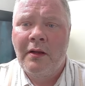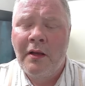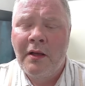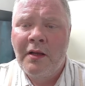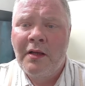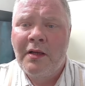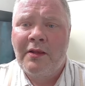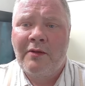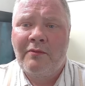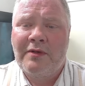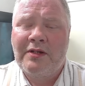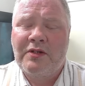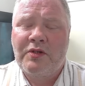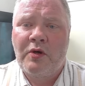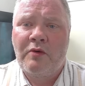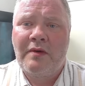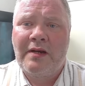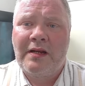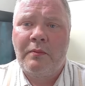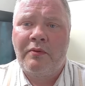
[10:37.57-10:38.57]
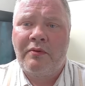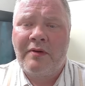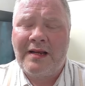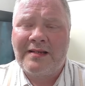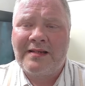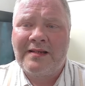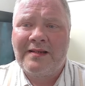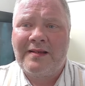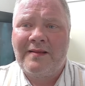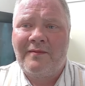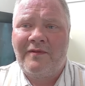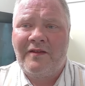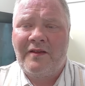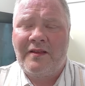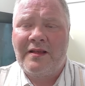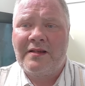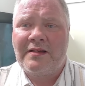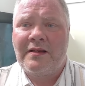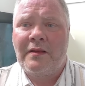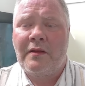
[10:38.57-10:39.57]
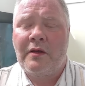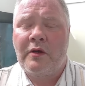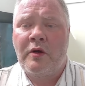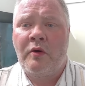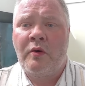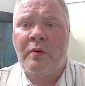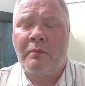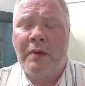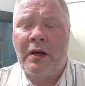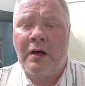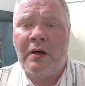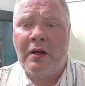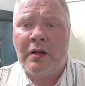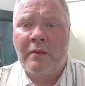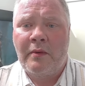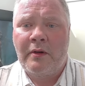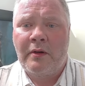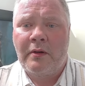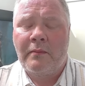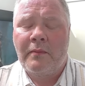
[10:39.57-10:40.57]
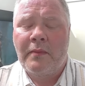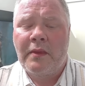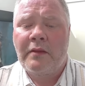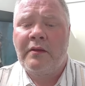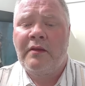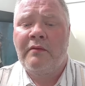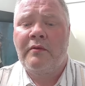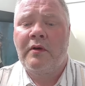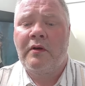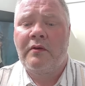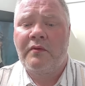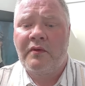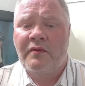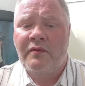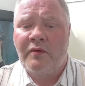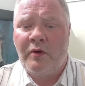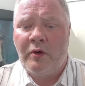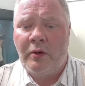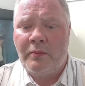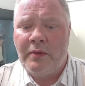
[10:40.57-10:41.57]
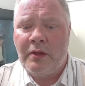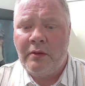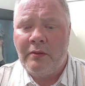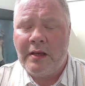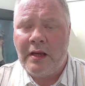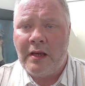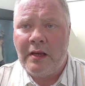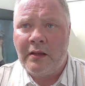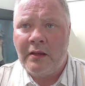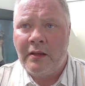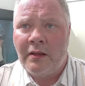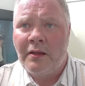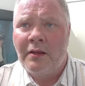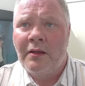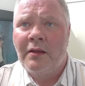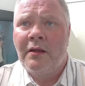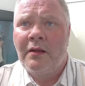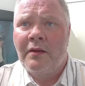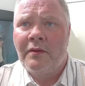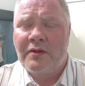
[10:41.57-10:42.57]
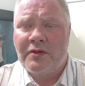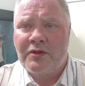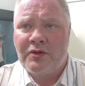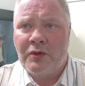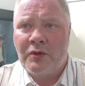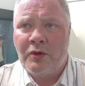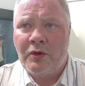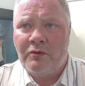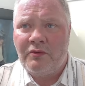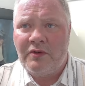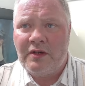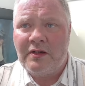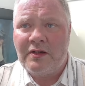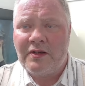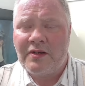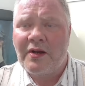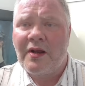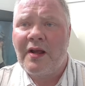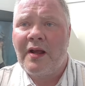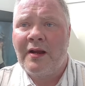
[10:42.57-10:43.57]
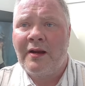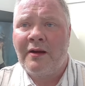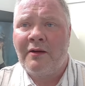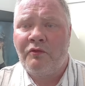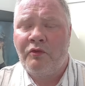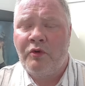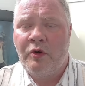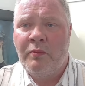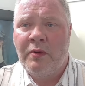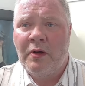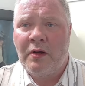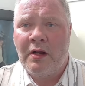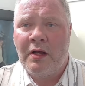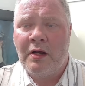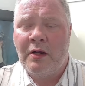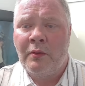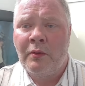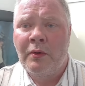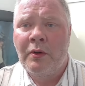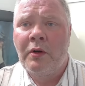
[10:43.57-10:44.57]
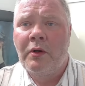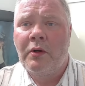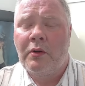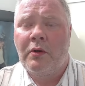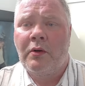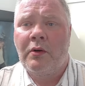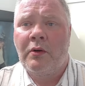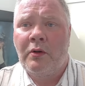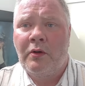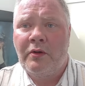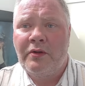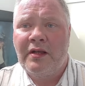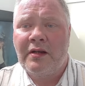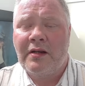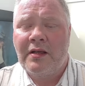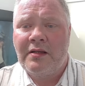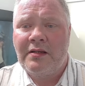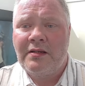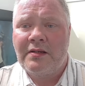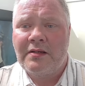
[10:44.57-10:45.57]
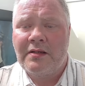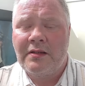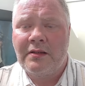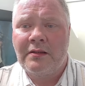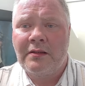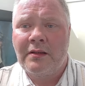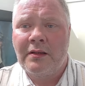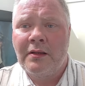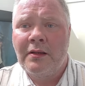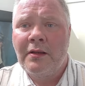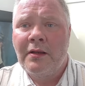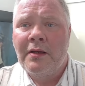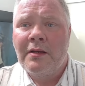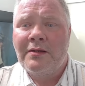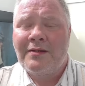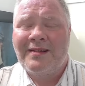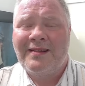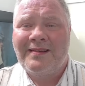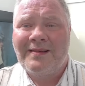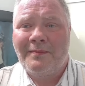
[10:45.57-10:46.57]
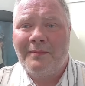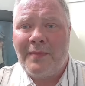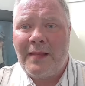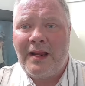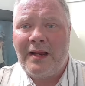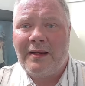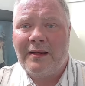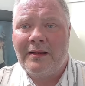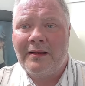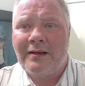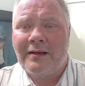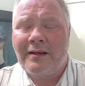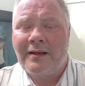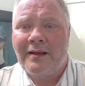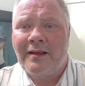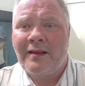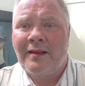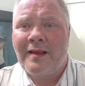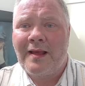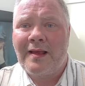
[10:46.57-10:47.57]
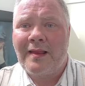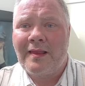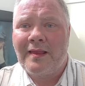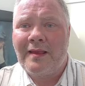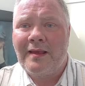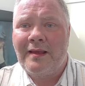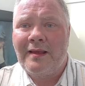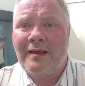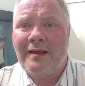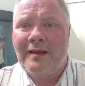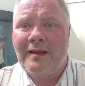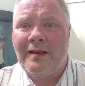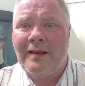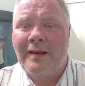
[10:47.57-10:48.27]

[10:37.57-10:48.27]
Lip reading: There is already precedent for this in the current Parliament. You've got Reform UK, the Tories, and Rupert Lowe all uniting to demand that the